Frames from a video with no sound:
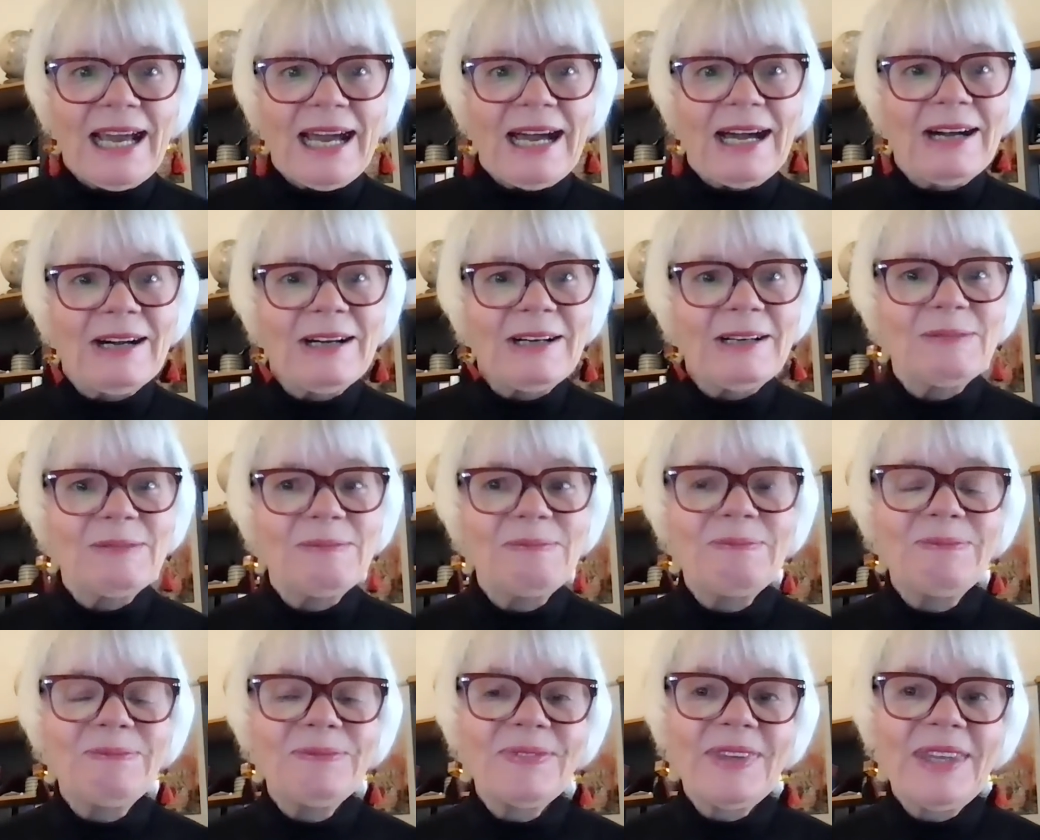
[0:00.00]

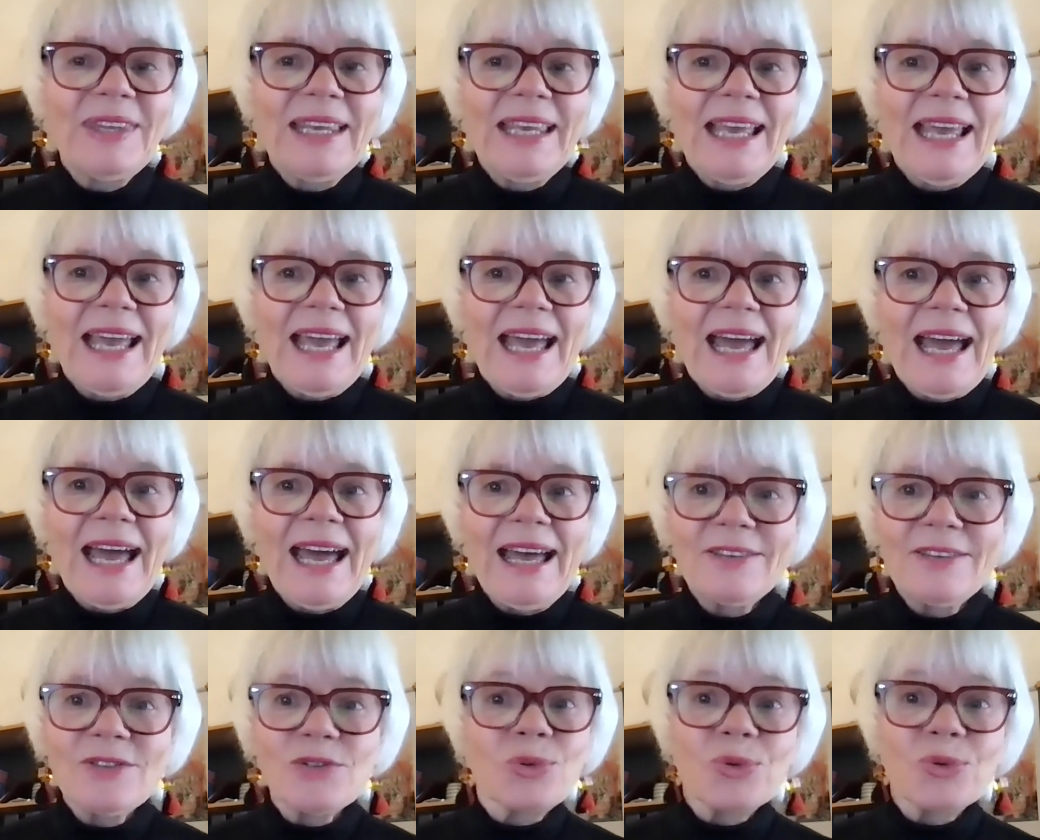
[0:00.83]

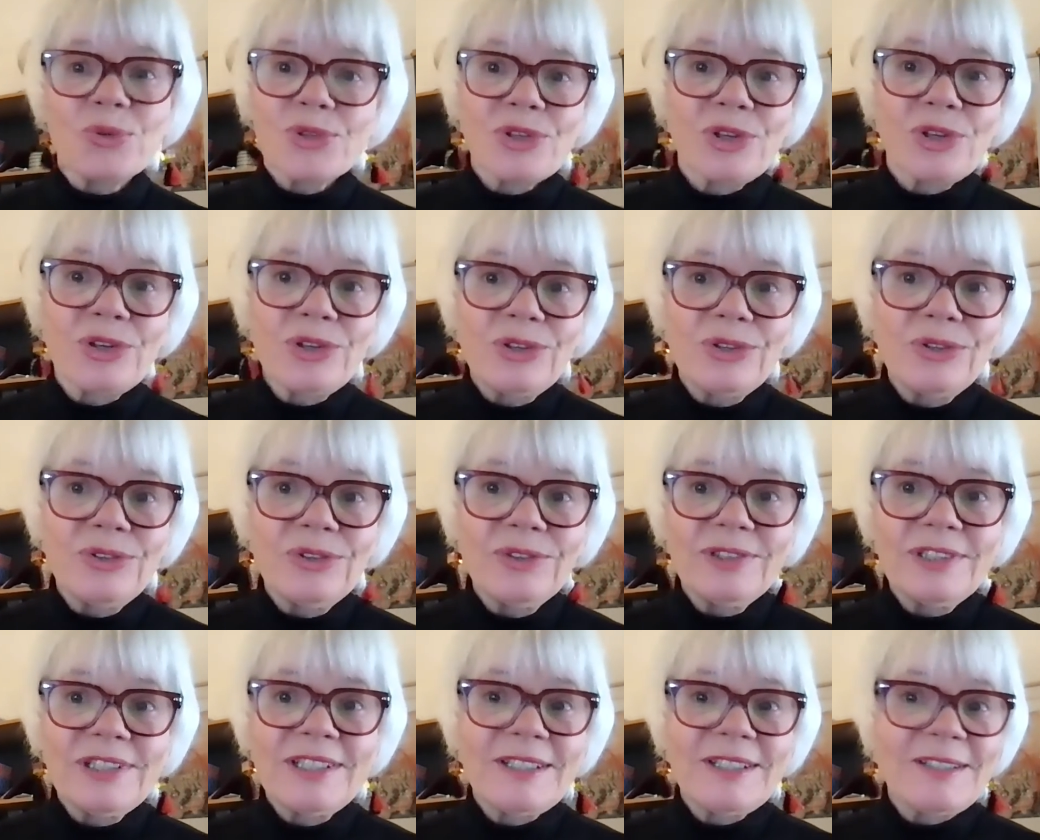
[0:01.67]
and also
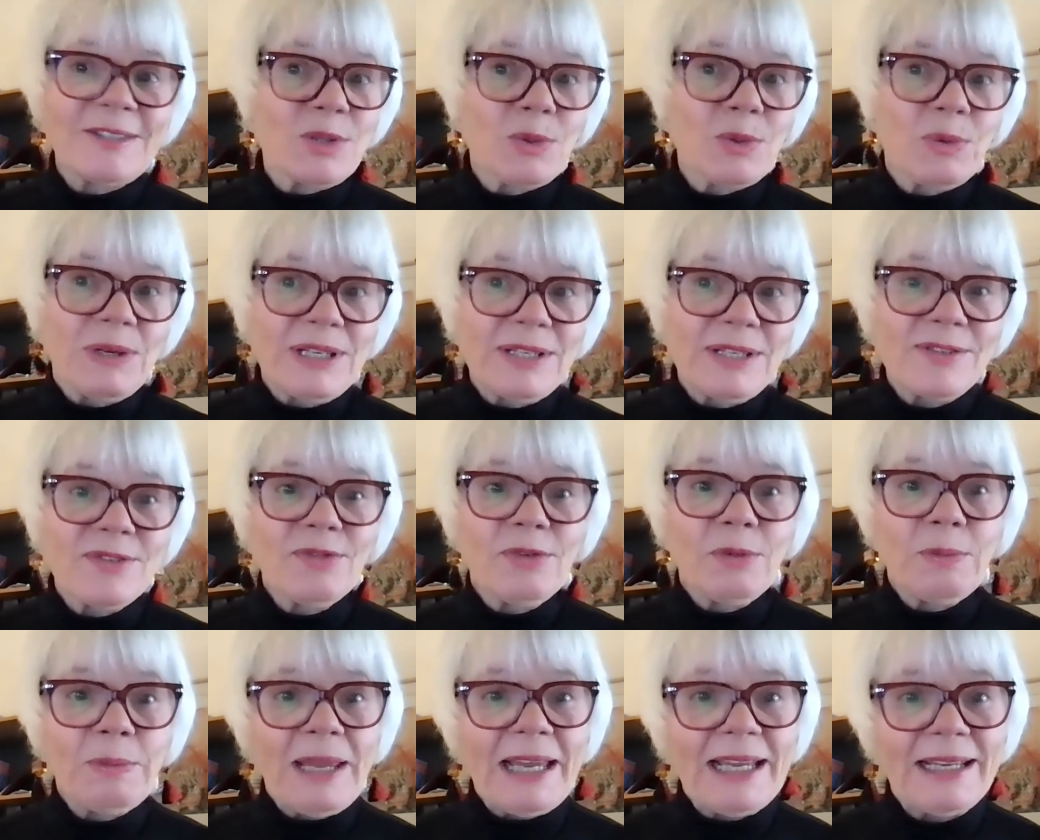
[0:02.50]
knitting squares
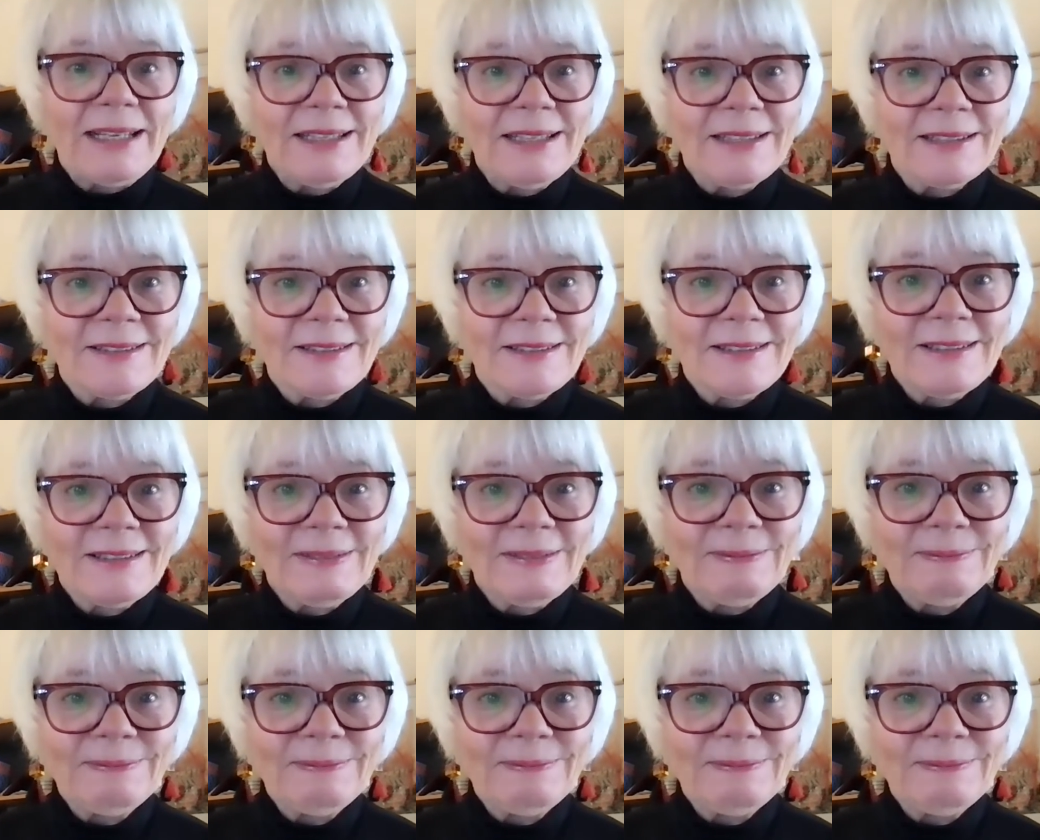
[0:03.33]
for blankets.